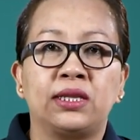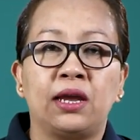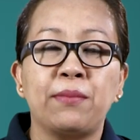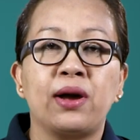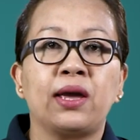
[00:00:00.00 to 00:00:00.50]

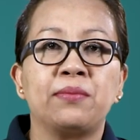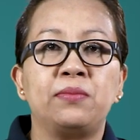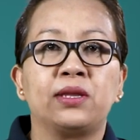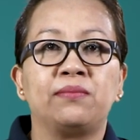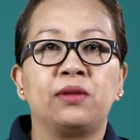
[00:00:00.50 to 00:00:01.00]
mateng pang haiba
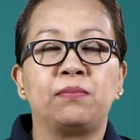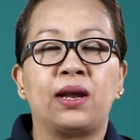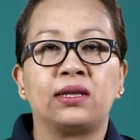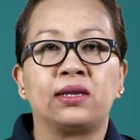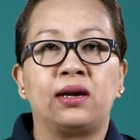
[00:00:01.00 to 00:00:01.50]
matam da
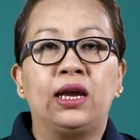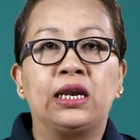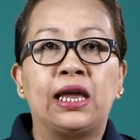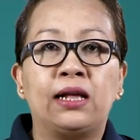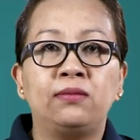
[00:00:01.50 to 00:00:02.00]
planta.
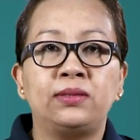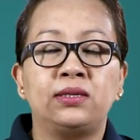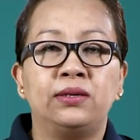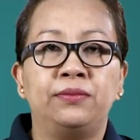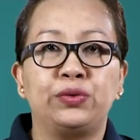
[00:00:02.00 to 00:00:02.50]
It
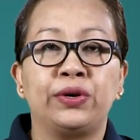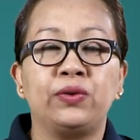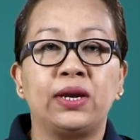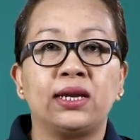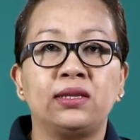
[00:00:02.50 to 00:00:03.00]
helps to
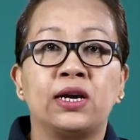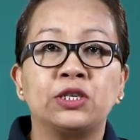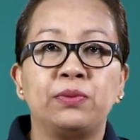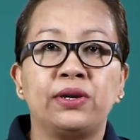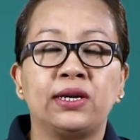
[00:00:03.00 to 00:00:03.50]
regulate
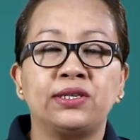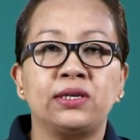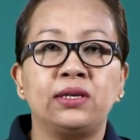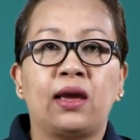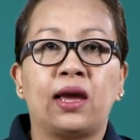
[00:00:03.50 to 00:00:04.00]

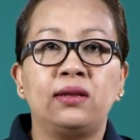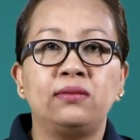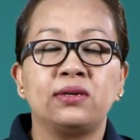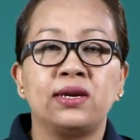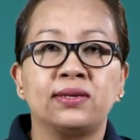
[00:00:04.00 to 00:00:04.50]
transpiration
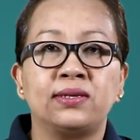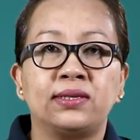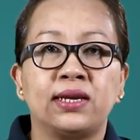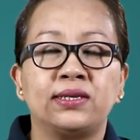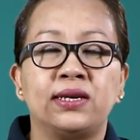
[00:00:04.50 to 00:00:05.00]
and
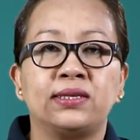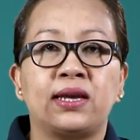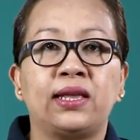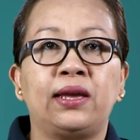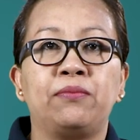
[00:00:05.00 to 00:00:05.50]
gaseous exchange.
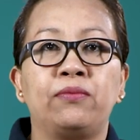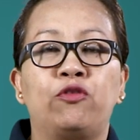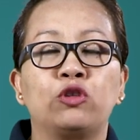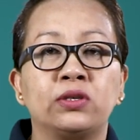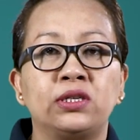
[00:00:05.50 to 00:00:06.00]
Haidi
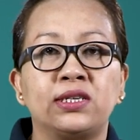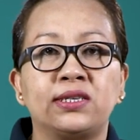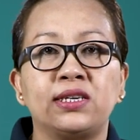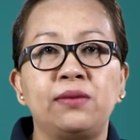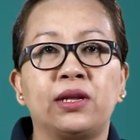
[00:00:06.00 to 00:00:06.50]

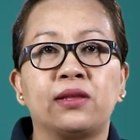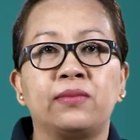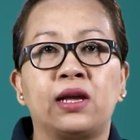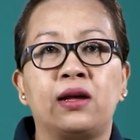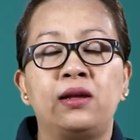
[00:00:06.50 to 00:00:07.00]
photosynthesis ki
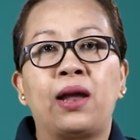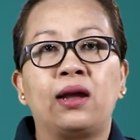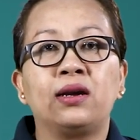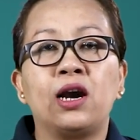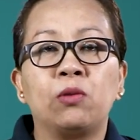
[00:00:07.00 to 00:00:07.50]
matam da
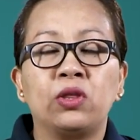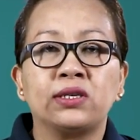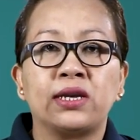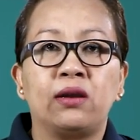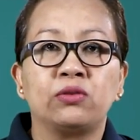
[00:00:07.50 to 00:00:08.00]
plana carbon
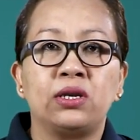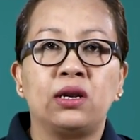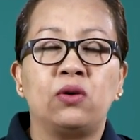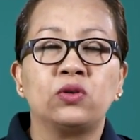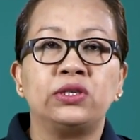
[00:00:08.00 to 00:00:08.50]
dioxide lokse
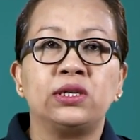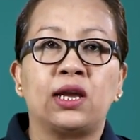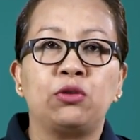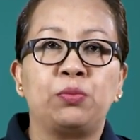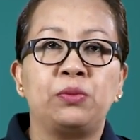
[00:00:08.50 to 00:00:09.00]
laga oxygen
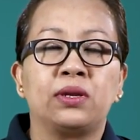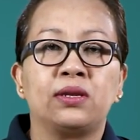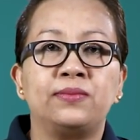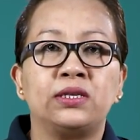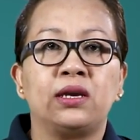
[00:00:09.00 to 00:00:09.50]
tha do pa
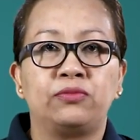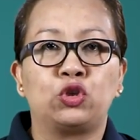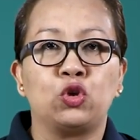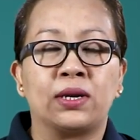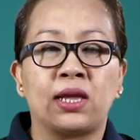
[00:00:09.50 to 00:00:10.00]
matam si
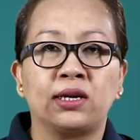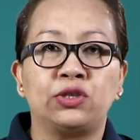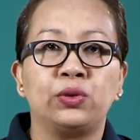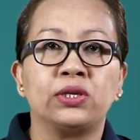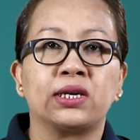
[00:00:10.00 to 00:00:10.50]
stomata gi
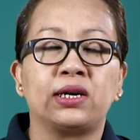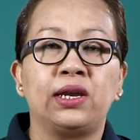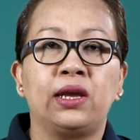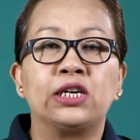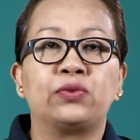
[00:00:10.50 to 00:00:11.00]
through the
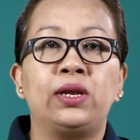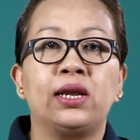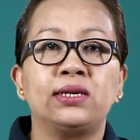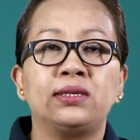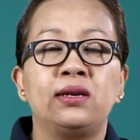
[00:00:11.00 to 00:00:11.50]
sakani as well
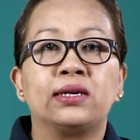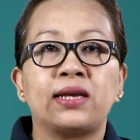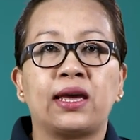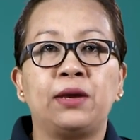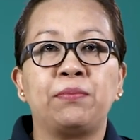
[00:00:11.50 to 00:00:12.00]
as
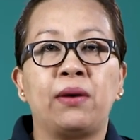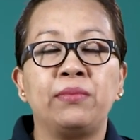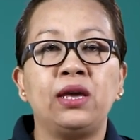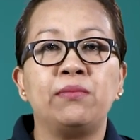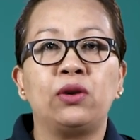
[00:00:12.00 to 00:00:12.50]
masai gi
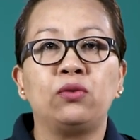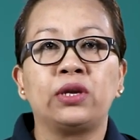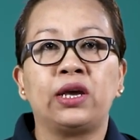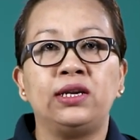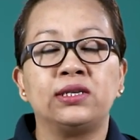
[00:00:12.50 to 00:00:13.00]
pambi gi manung
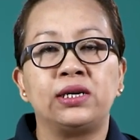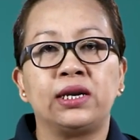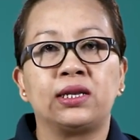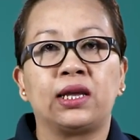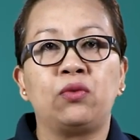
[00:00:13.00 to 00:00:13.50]
de gi
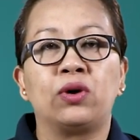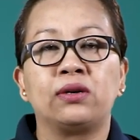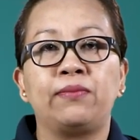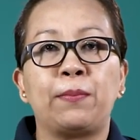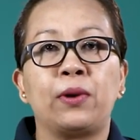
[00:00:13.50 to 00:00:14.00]
internal de gi
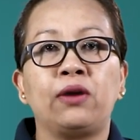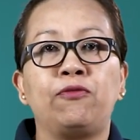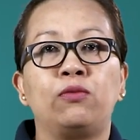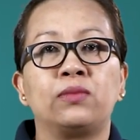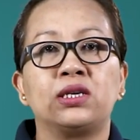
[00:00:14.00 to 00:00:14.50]
water vapor gi
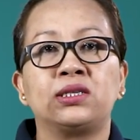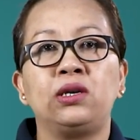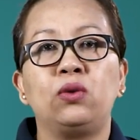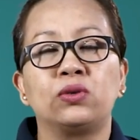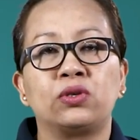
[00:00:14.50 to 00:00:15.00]
form the
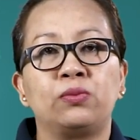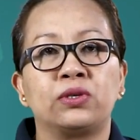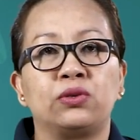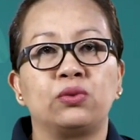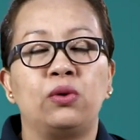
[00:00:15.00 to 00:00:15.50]
ising loss to
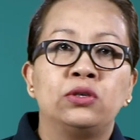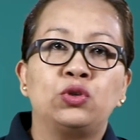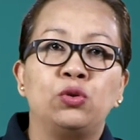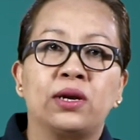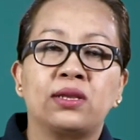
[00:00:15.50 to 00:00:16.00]
wasi su
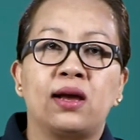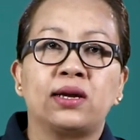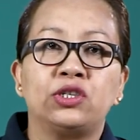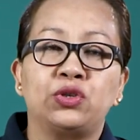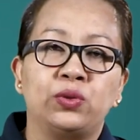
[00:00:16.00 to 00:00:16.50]

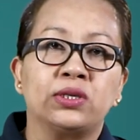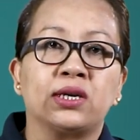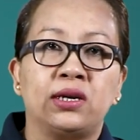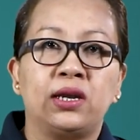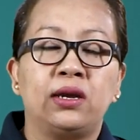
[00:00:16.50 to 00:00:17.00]
stomata gi through the
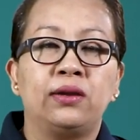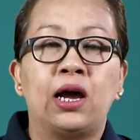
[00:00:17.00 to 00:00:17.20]
sakani